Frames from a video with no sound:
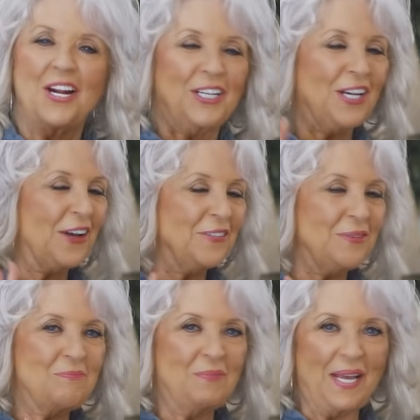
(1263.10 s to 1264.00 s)

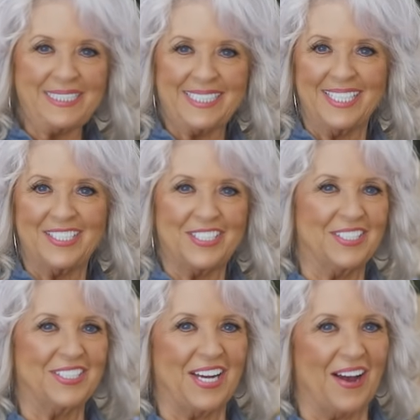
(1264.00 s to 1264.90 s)
Loving Best
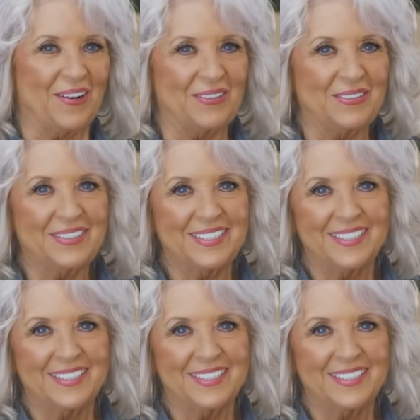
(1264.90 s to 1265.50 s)
Dishes, y'all.